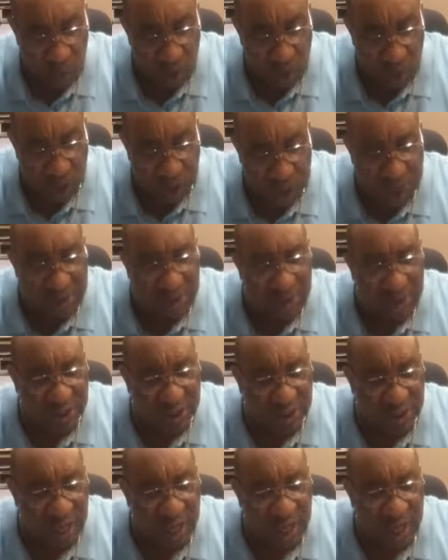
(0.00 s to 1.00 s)
Jesus
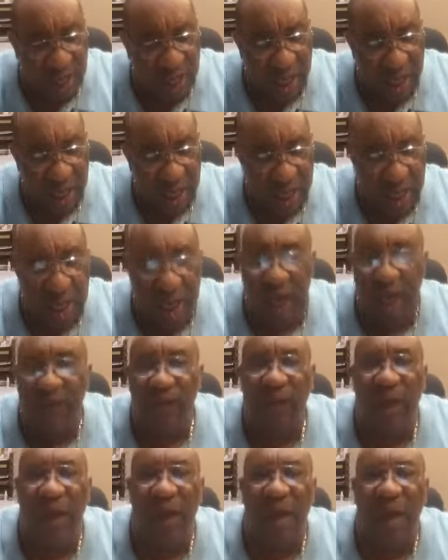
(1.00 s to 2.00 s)
said, if
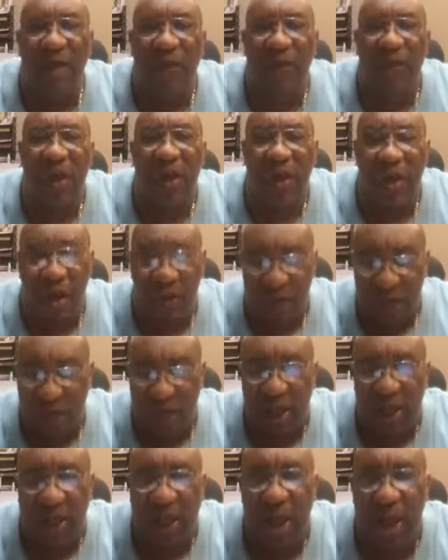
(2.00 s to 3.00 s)
they if they if
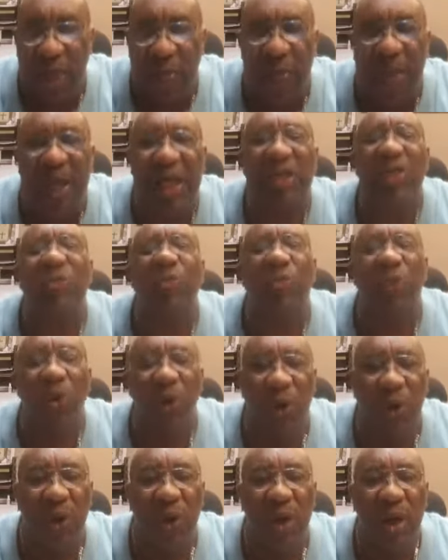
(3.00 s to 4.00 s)
they kept his
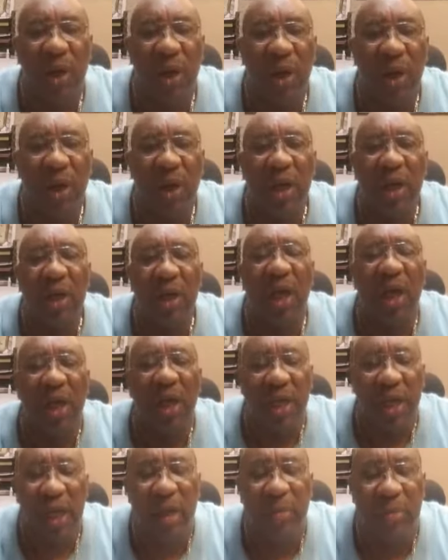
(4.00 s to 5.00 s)
word, they'll
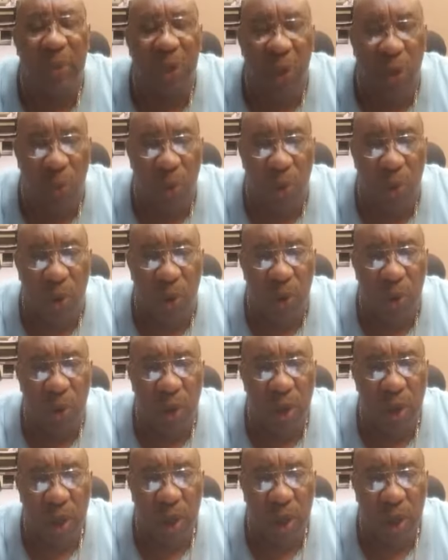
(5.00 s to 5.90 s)
keep your word.